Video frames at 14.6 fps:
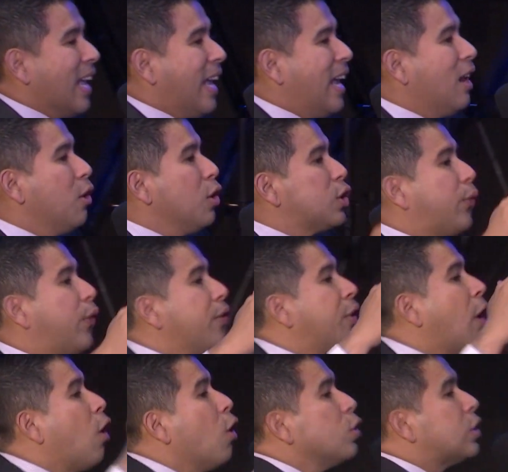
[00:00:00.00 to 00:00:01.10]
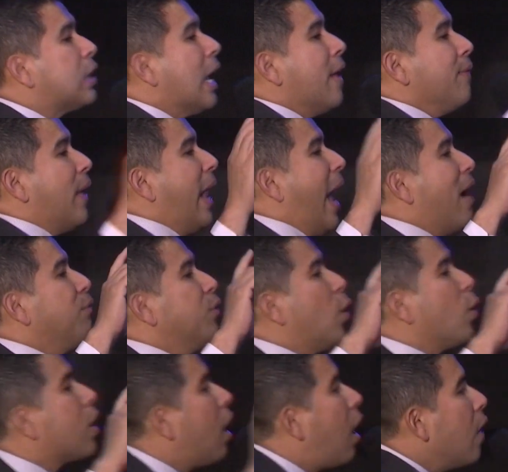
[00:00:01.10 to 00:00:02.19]
He looks for those that have
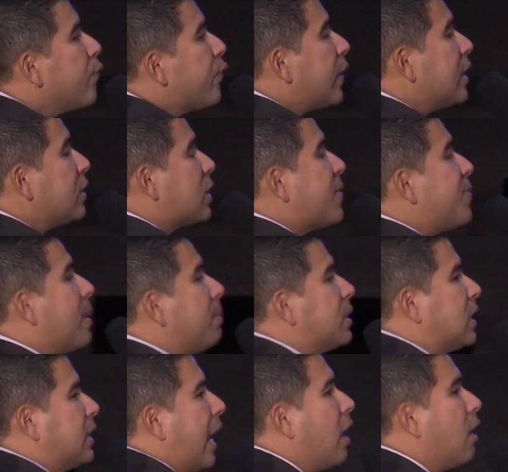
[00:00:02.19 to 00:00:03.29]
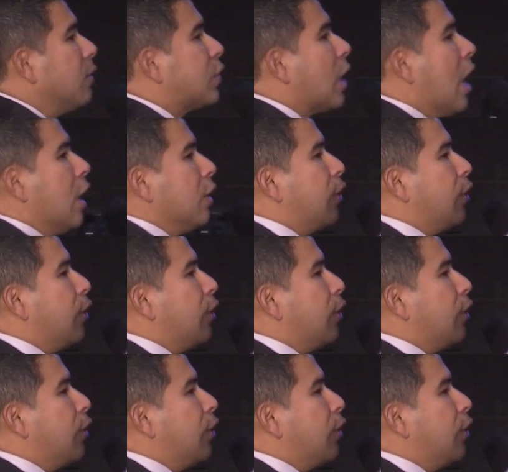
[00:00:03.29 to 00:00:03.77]
no confidence in themselves,